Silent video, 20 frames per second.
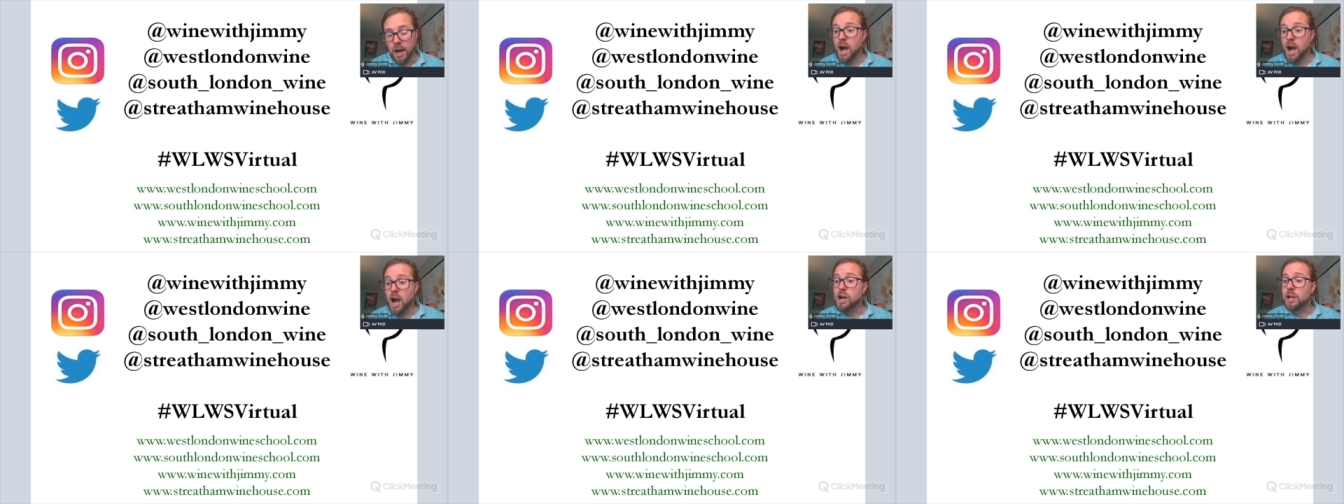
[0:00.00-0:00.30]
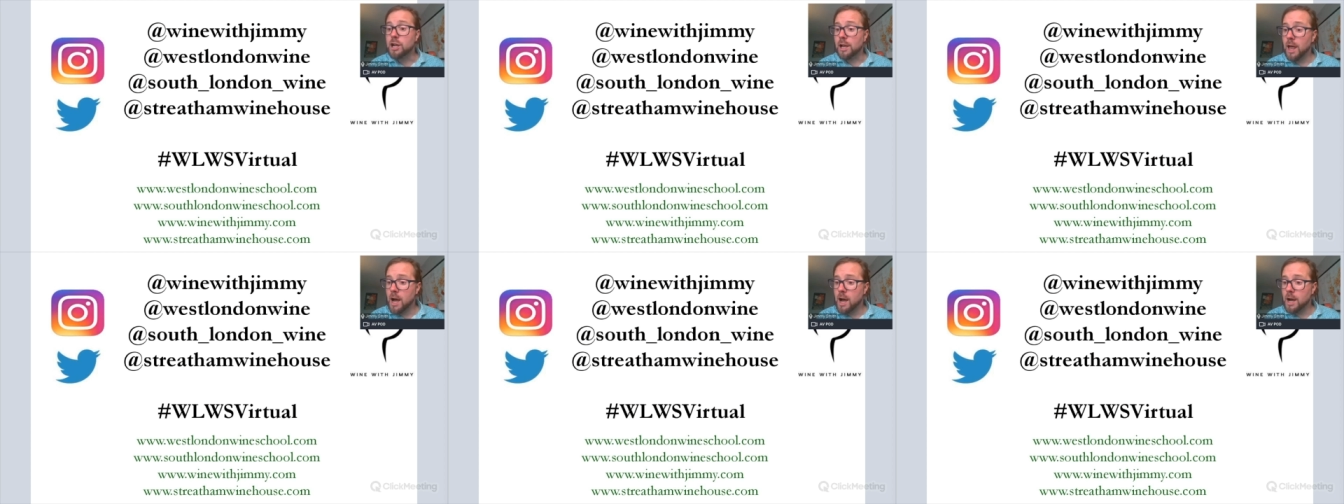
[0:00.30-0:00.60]
a
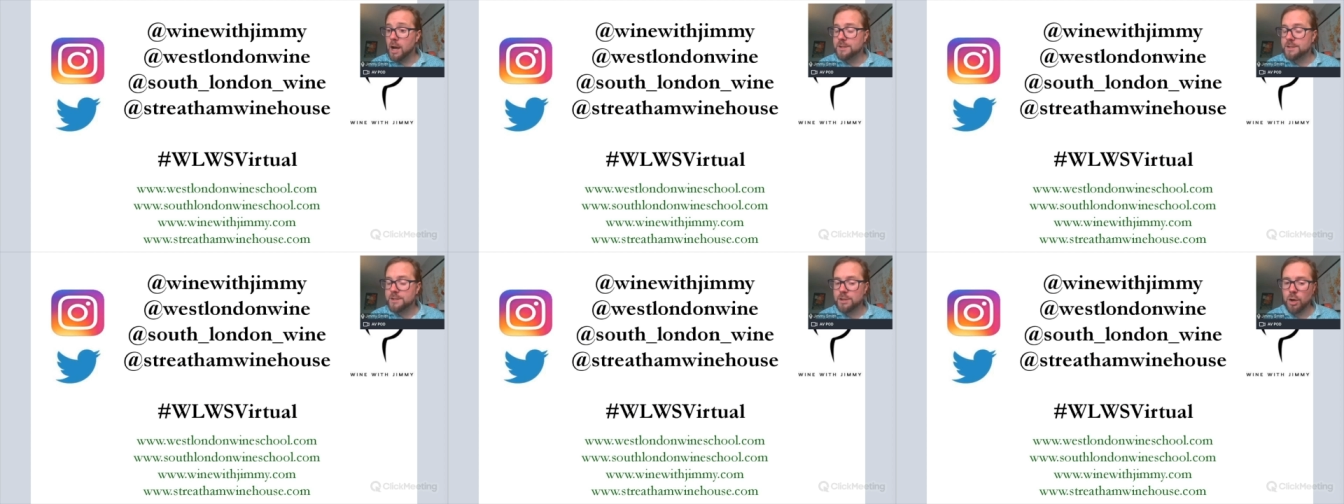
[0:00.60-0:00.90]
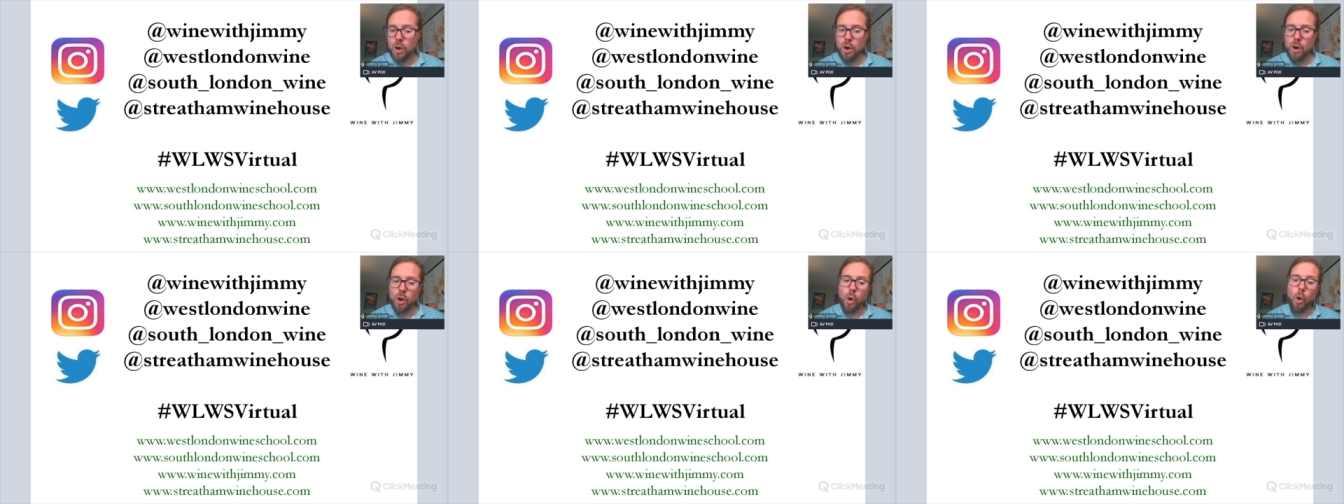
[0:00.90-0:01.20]

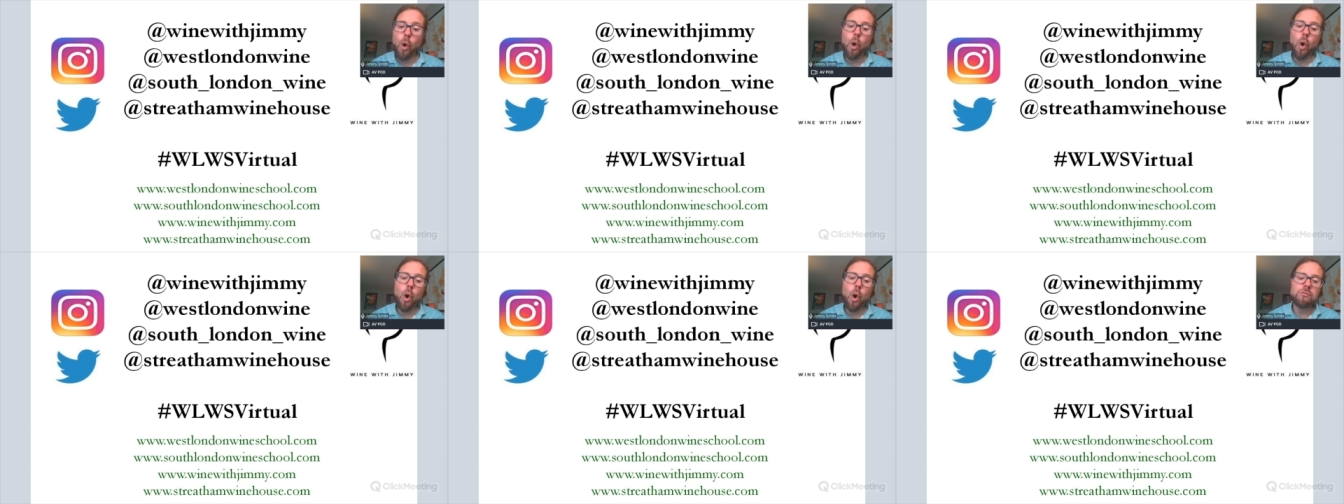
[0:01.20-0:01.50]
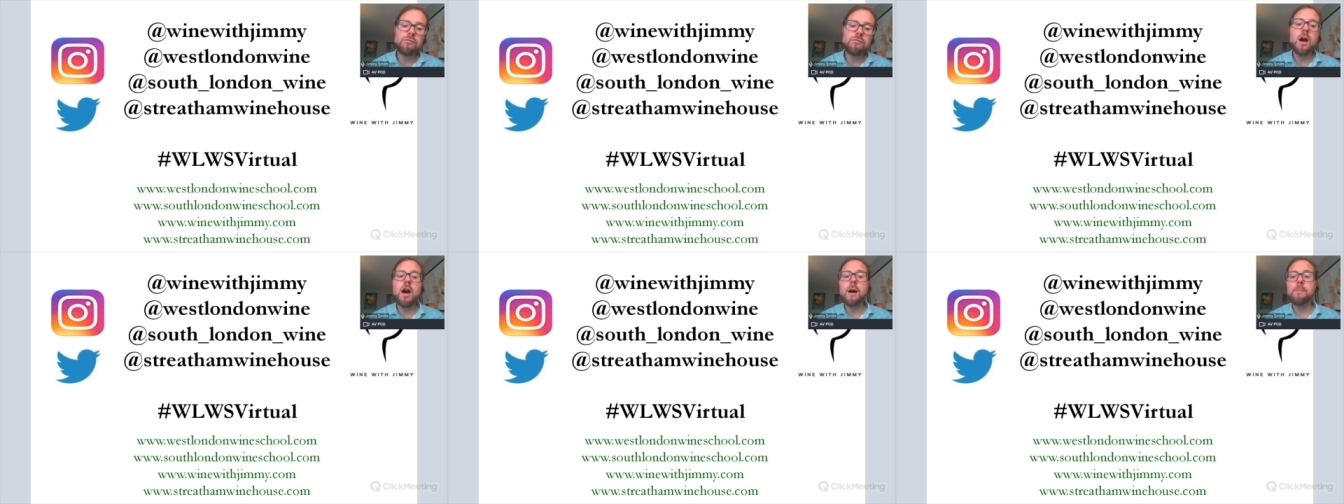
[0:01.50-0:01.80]
glass,
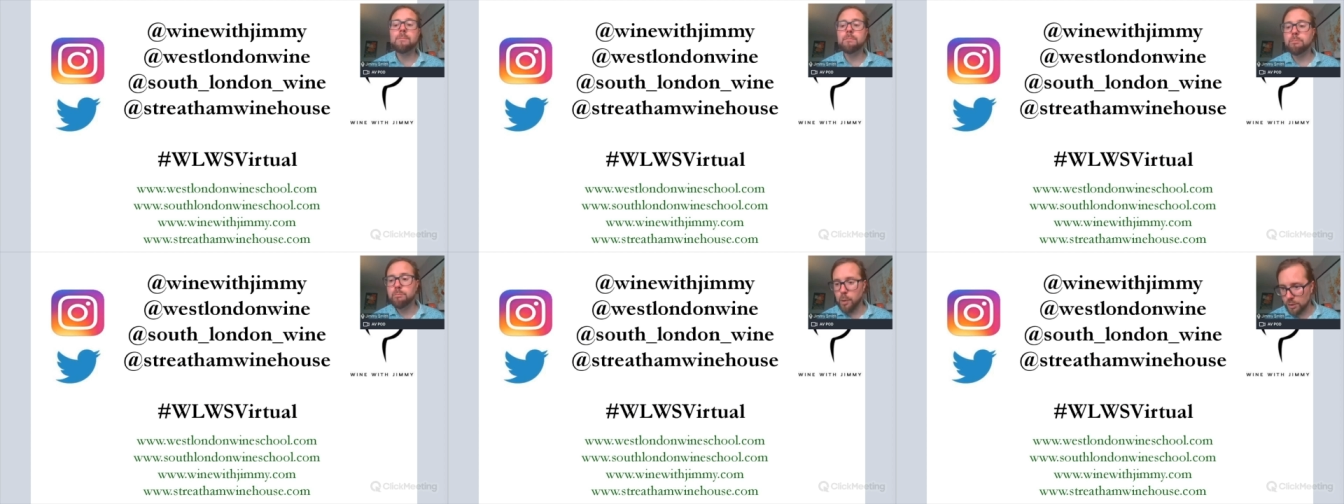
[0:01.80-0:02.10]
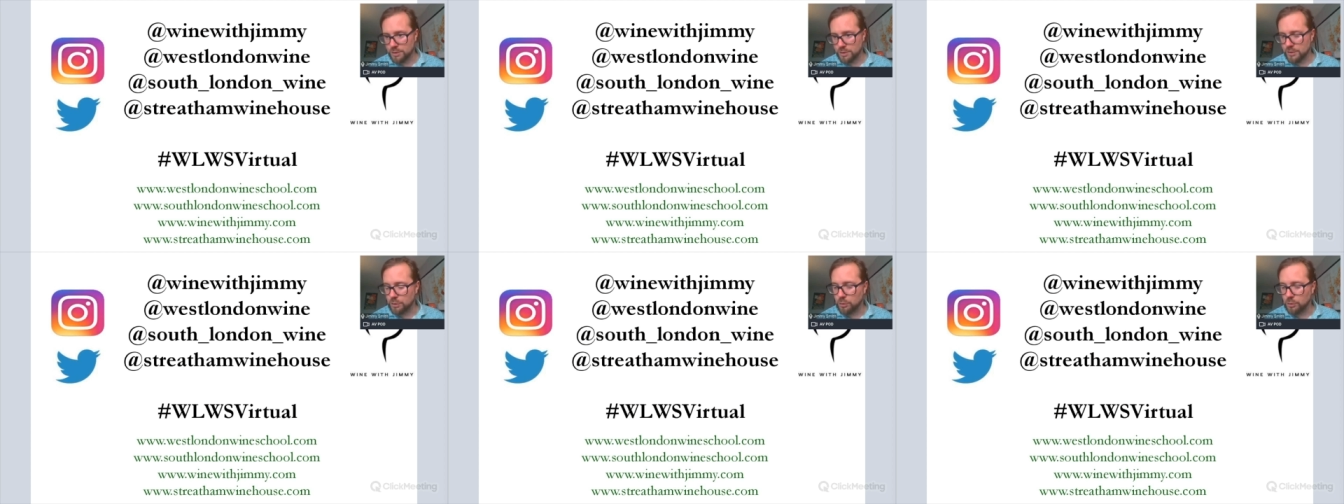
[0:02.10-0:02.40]
or a
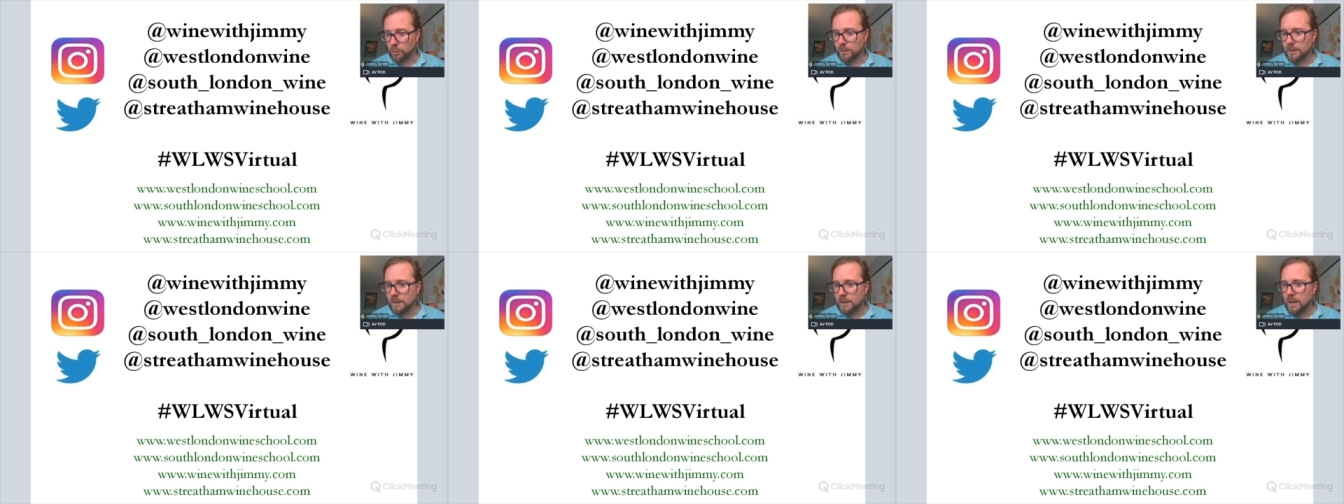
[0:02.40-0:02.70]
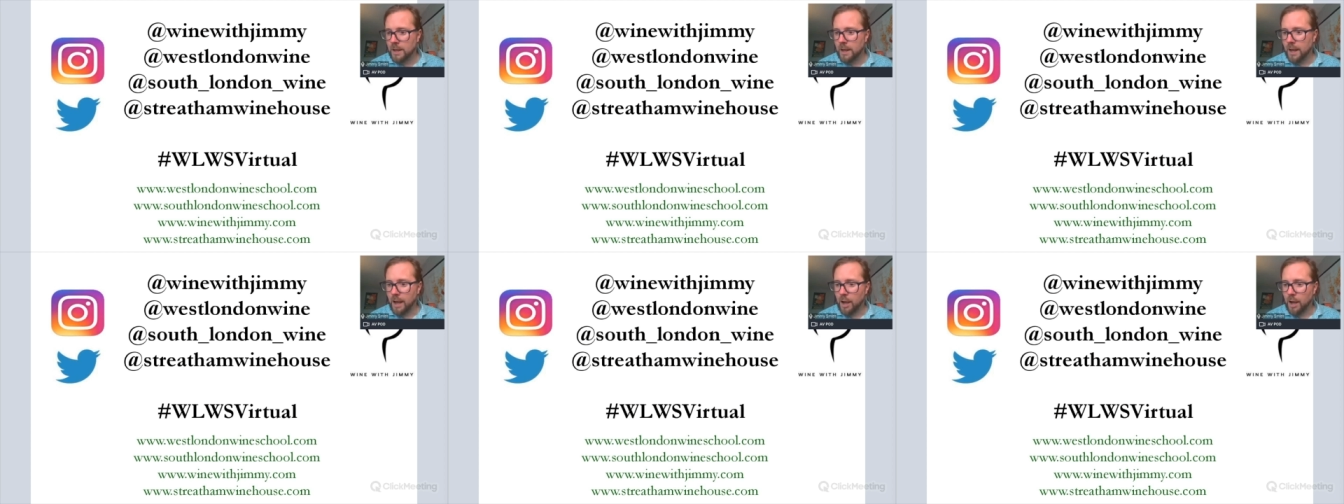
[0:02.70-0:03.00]
bottle.
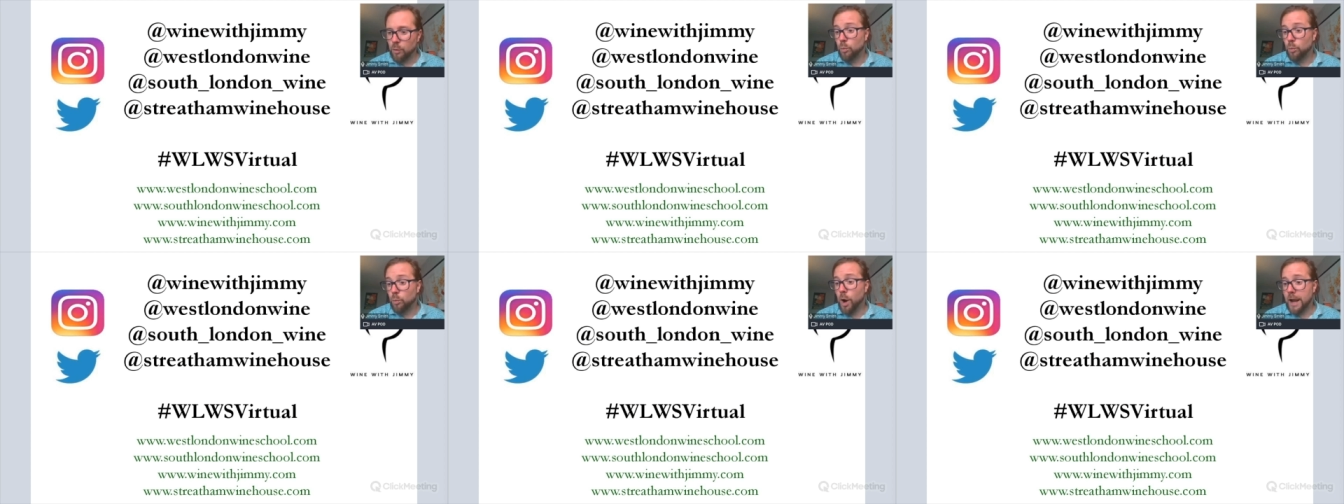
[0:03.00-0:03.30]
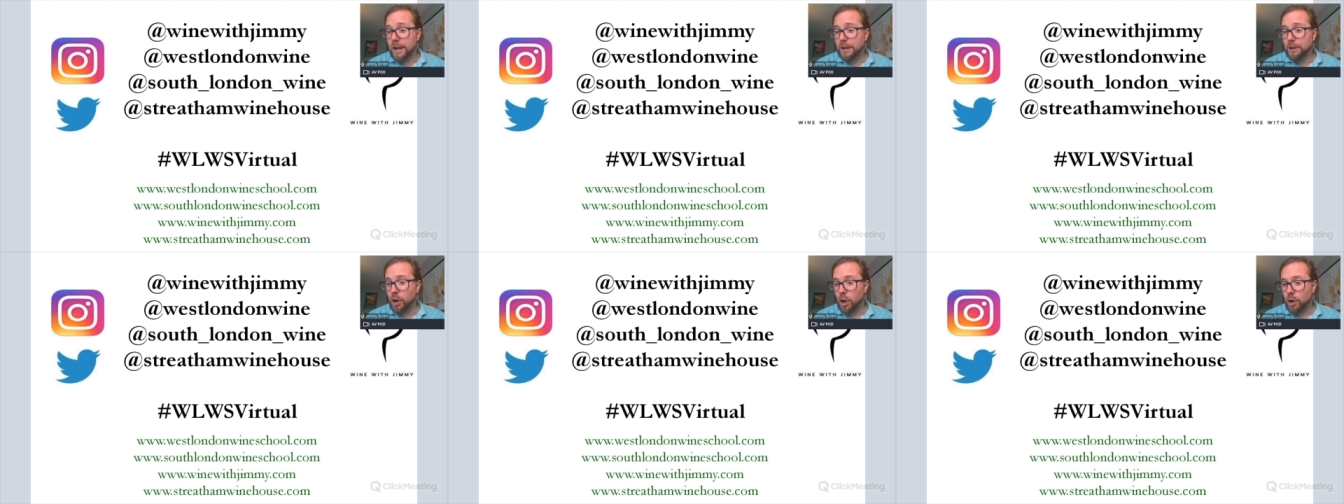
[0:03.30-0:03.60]

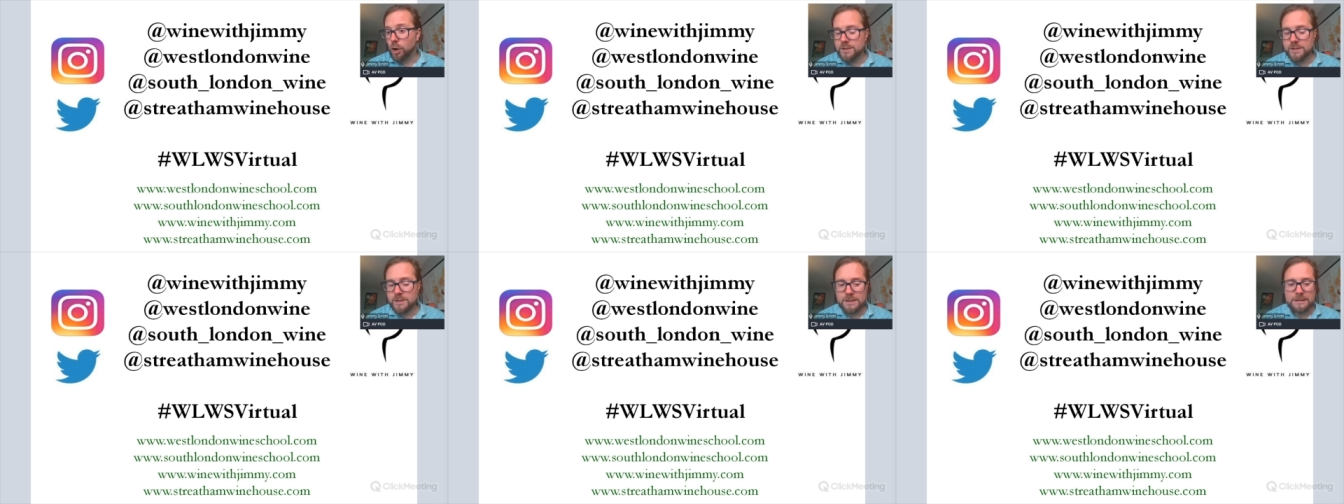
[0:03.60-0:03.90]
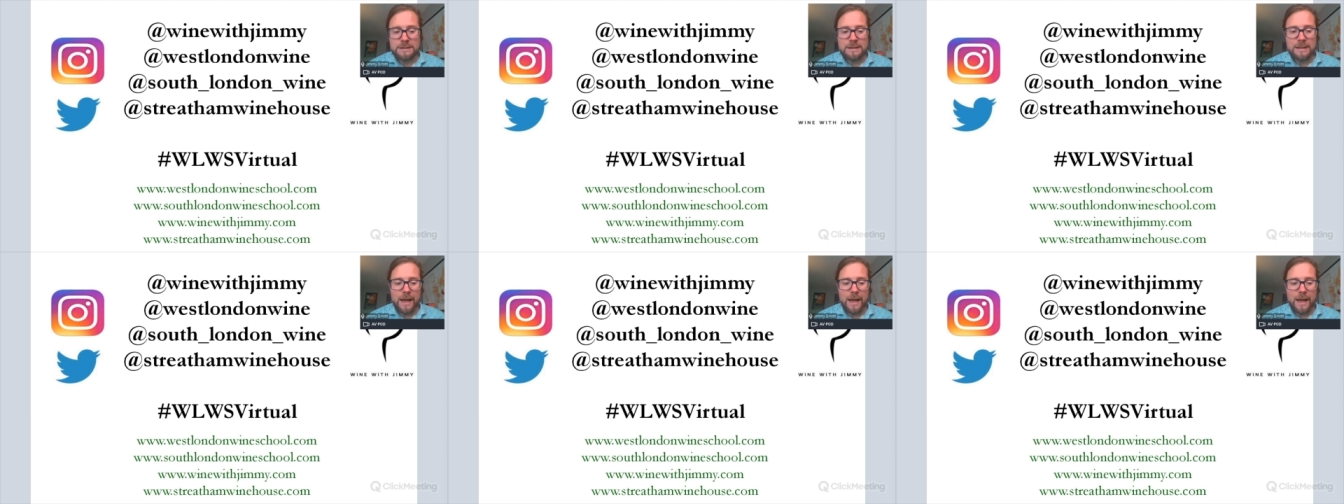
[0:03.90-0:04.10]
Why not?